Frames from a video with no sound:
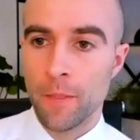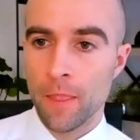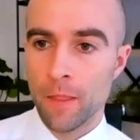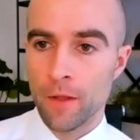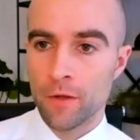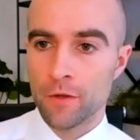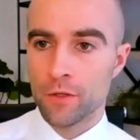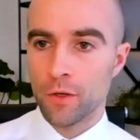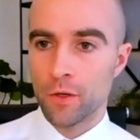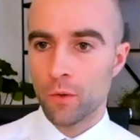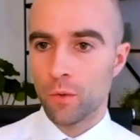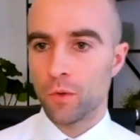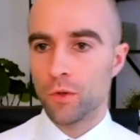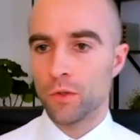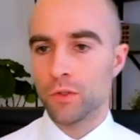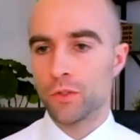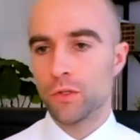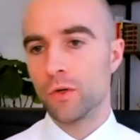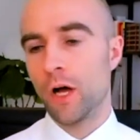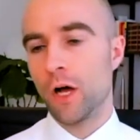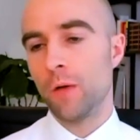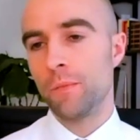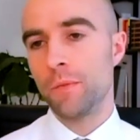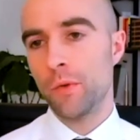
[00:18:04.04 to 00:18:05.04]
So,
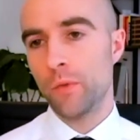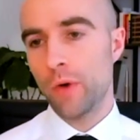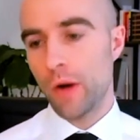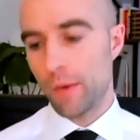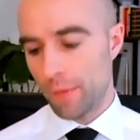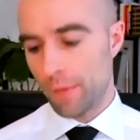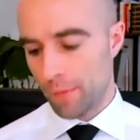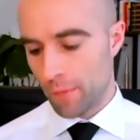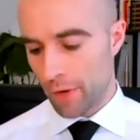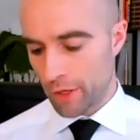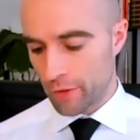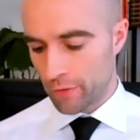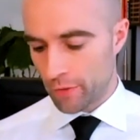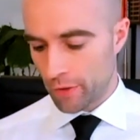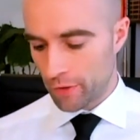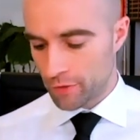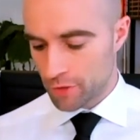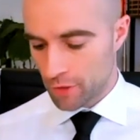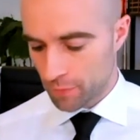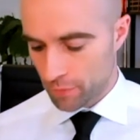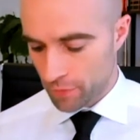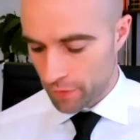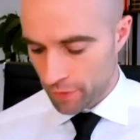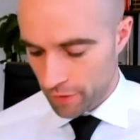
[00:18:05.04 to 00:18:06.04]
so help me wrap my mind around
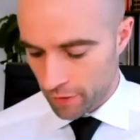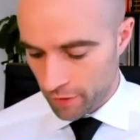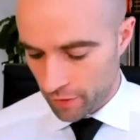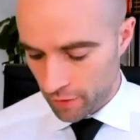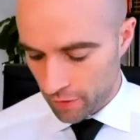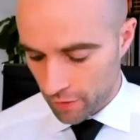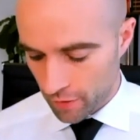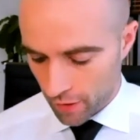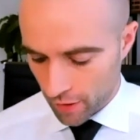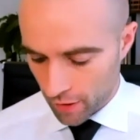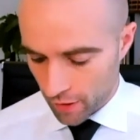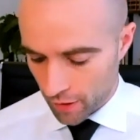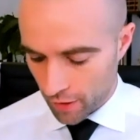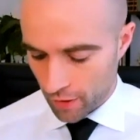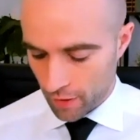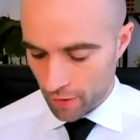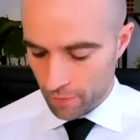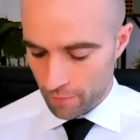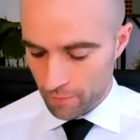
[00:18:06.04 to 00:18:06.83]
something uh,